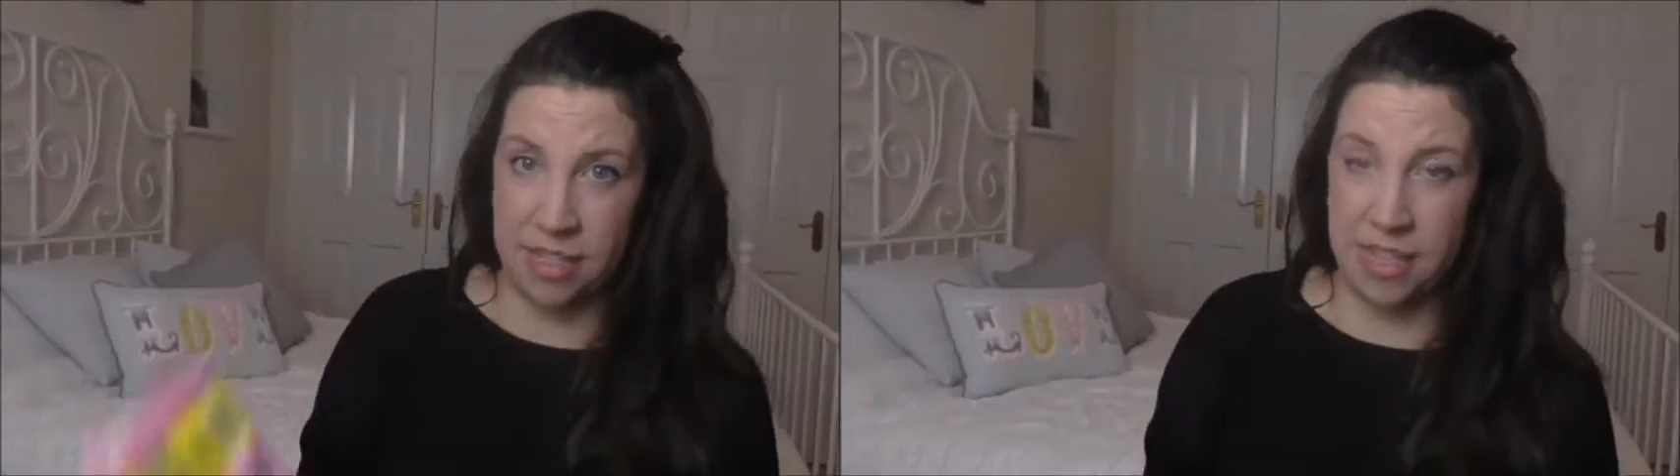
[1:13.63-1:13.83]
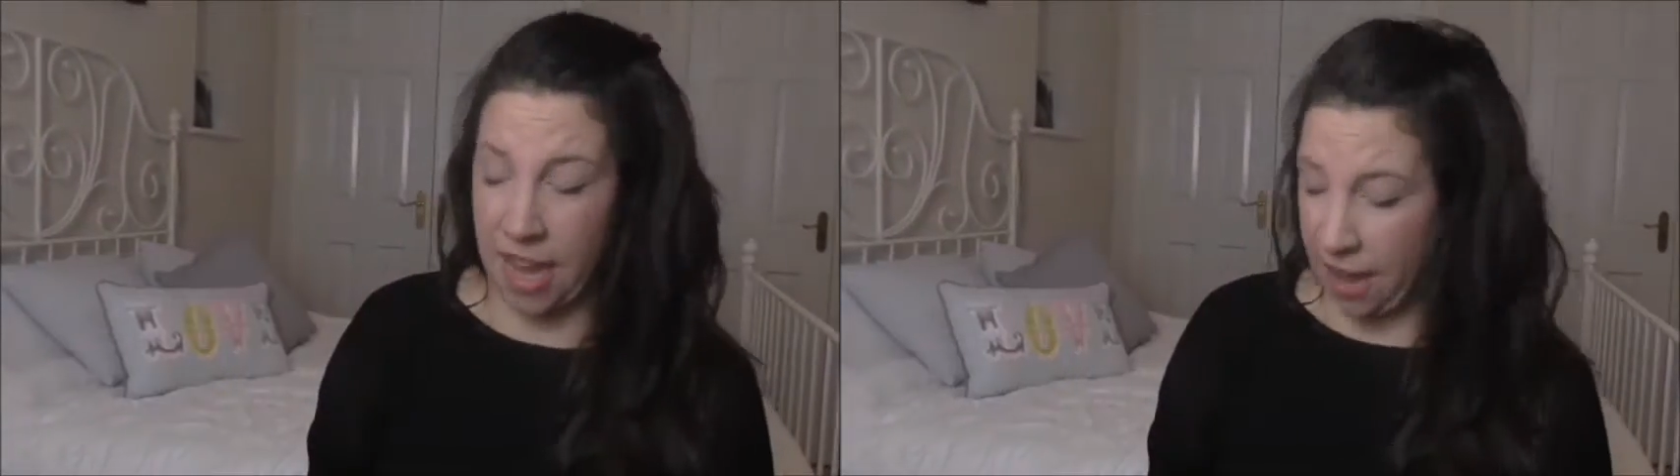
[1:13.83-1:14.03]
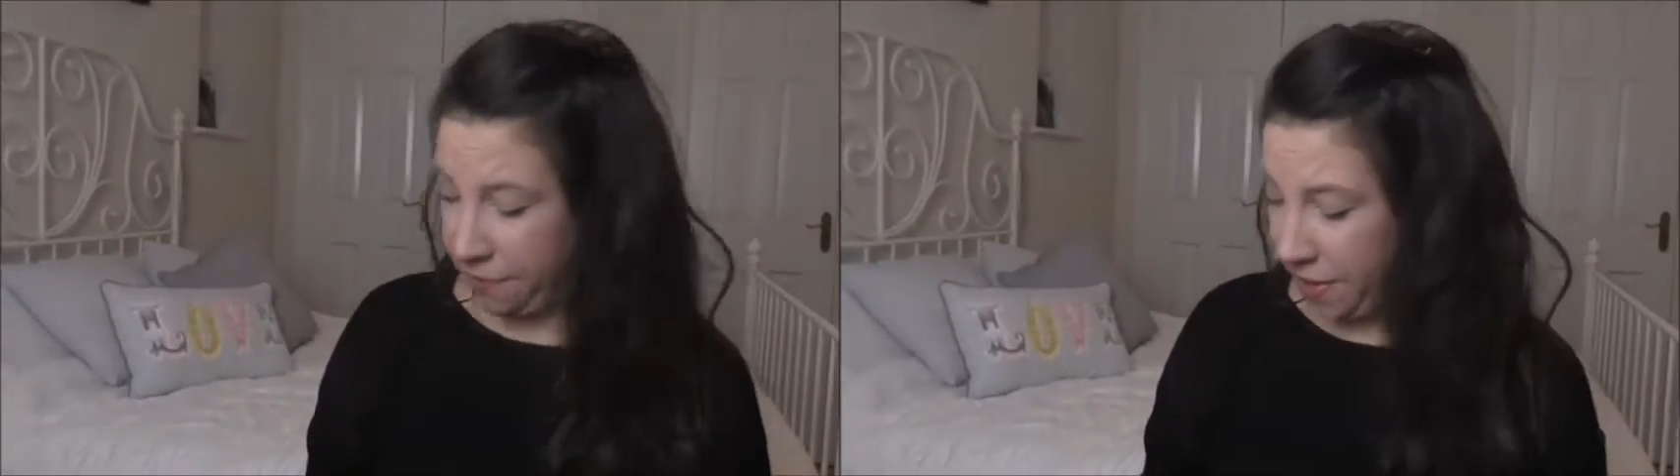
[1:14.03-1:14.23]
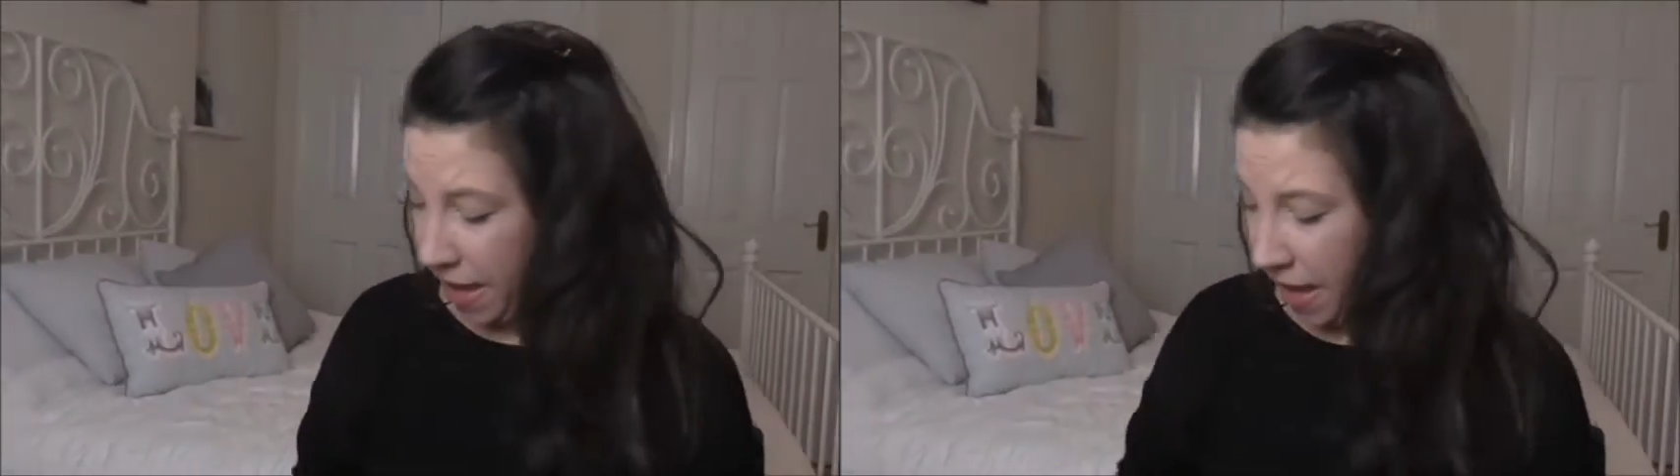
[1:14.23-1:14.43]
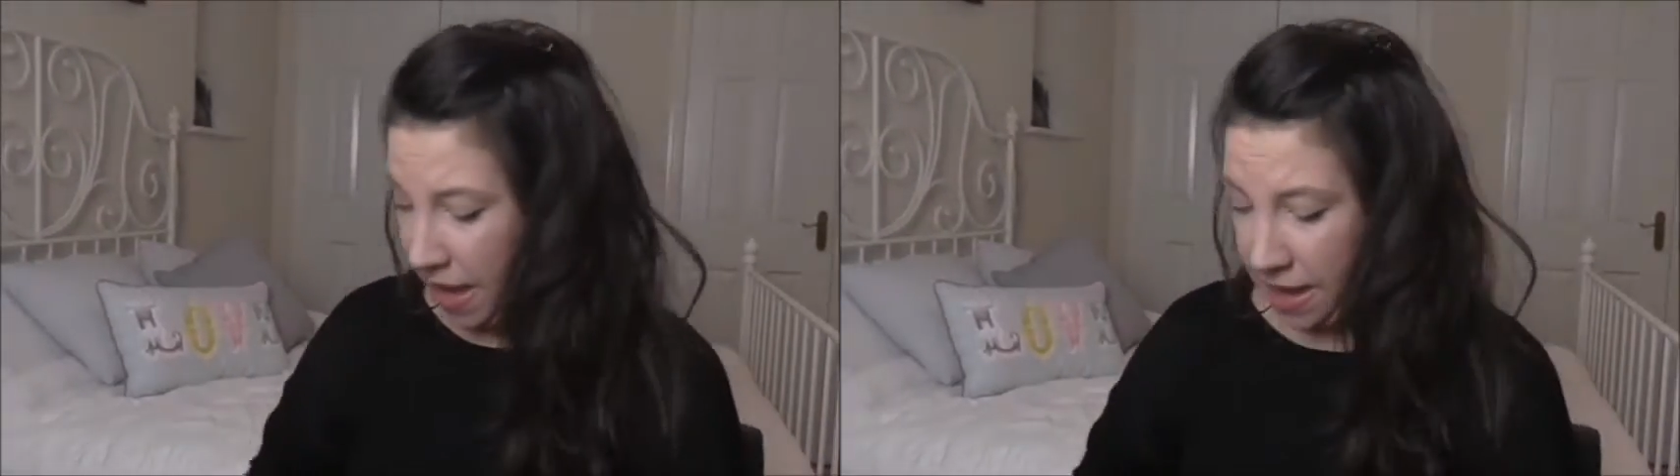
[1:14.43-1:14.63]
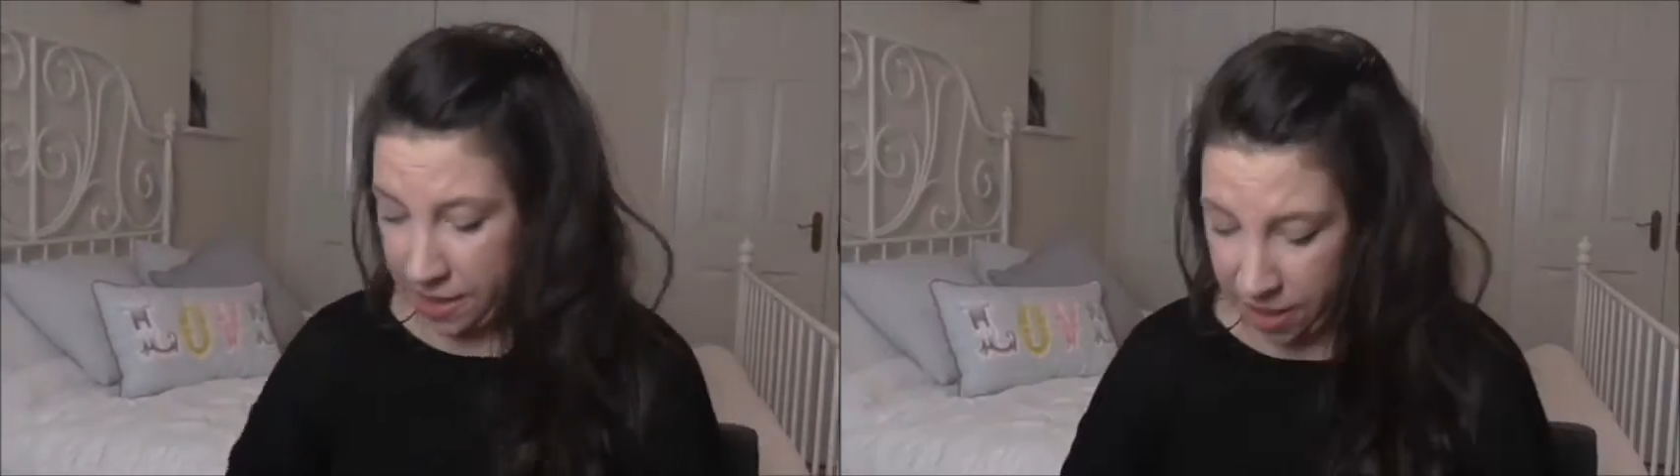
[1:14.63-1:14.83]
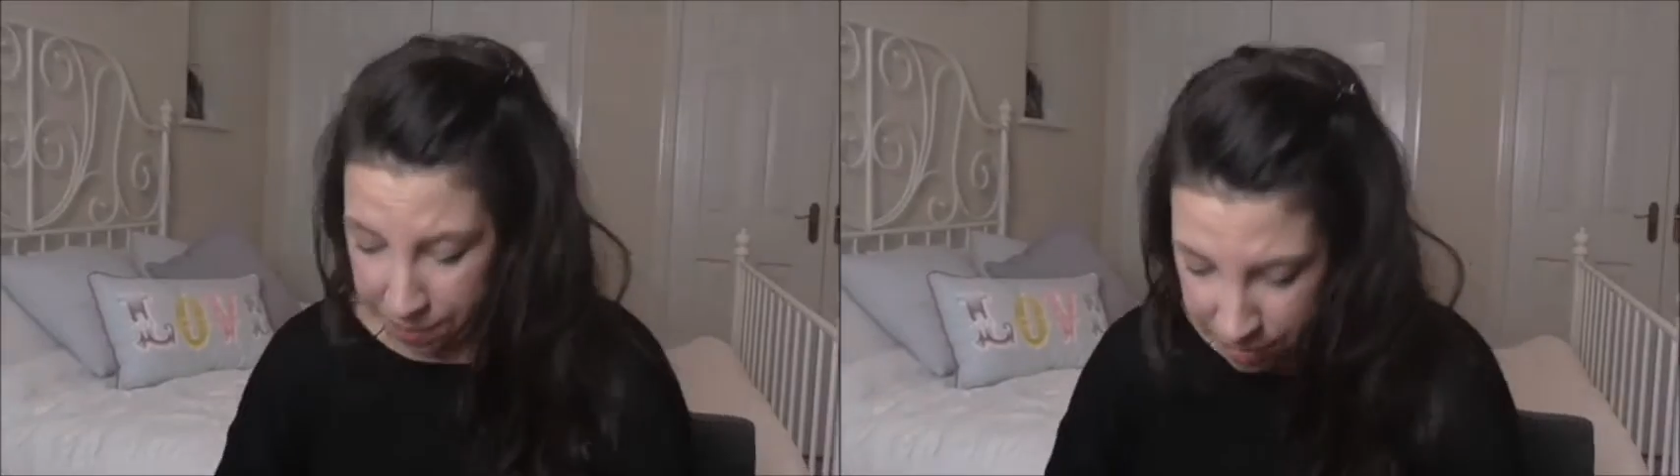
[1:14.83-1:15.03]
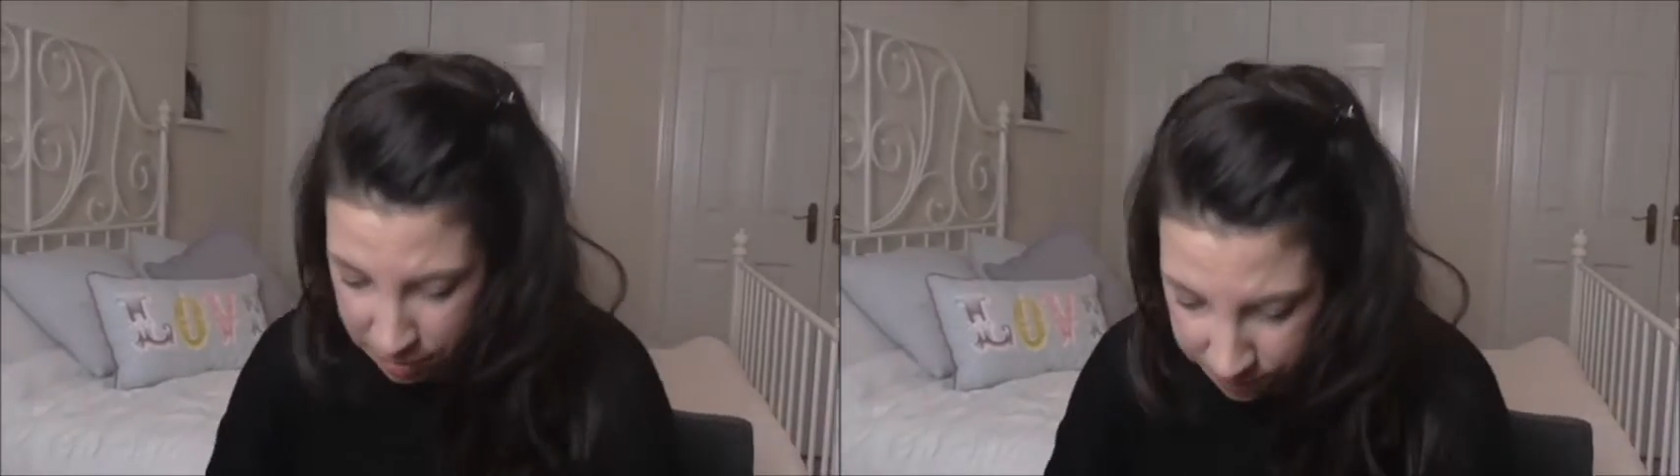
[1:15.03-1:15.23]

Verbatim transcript: to have in the cupboard.